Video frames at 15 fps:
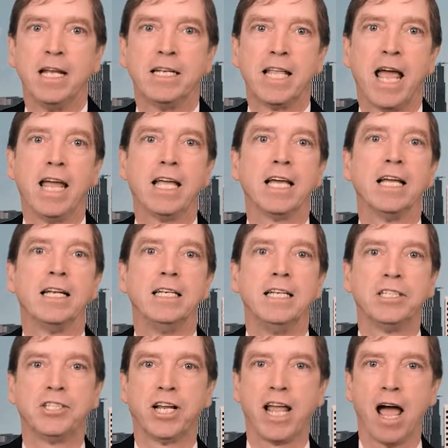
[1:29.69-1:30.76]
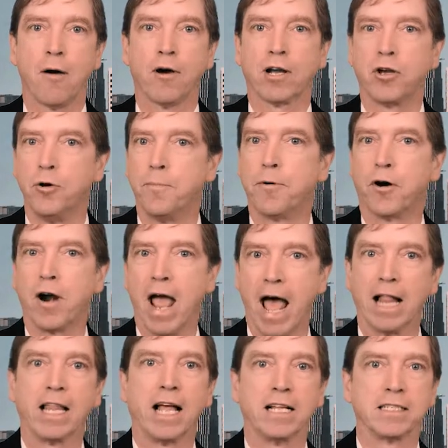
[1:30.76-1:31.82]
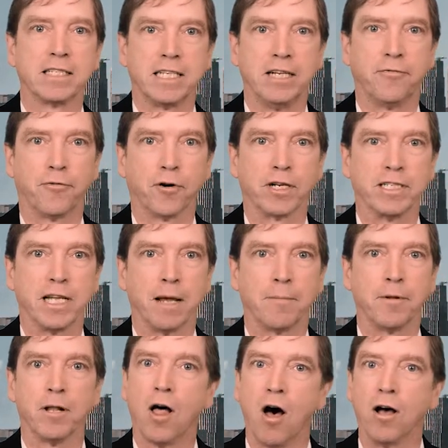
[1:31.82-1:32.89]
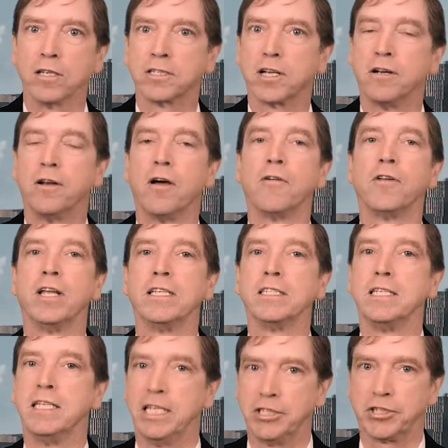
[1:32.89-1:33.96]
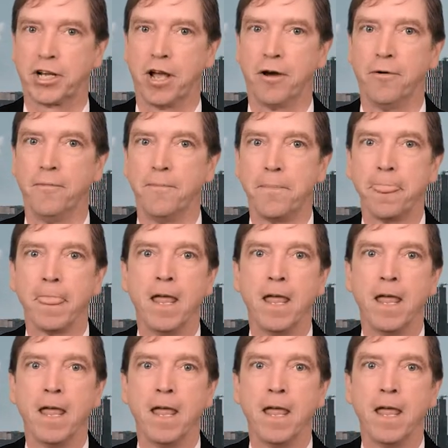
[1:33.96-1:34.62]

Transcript: Take Nishikawa Cooper LLC, for example, also known as Nishco.